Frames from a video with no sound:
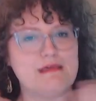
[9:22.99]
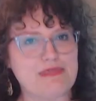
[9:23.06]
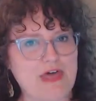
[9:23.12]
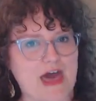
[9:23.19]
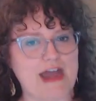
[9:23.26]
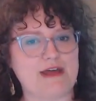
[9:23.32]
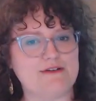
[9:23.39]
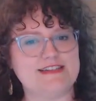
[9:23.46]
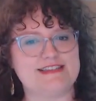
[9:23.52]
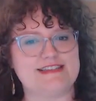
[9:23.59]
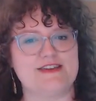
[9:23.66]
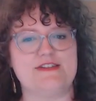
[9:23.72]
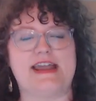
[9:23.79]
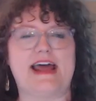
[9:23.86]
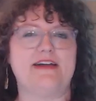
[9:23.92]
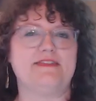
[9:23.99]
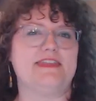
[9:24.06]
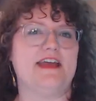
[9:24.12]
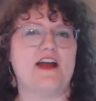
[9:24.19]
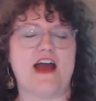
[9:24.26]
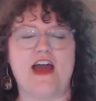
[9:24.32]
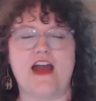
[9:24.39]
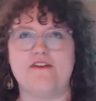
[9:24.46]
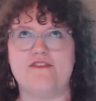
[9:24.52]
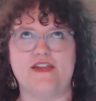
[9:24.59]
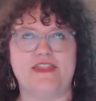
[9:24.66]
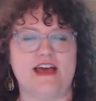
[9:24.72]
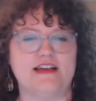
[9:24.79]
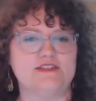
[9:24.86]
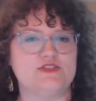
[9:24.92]
Thought I would just throw that out there. I
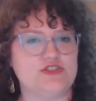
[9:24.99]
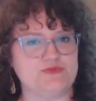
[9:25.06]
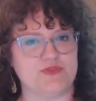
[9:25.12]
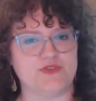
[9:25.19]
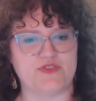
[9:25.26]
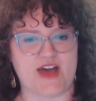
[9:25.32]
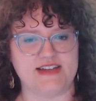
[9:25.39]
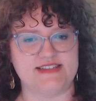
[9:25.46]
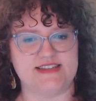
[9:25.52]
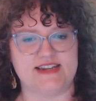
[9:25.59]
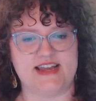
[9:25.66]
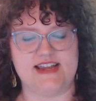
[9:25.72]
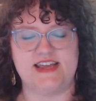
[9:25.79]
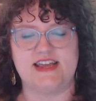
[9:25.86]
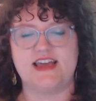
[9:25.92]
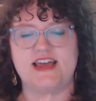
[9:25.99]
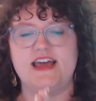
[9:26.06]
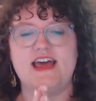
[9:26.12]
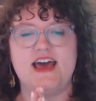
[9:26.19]
found that super fascinating.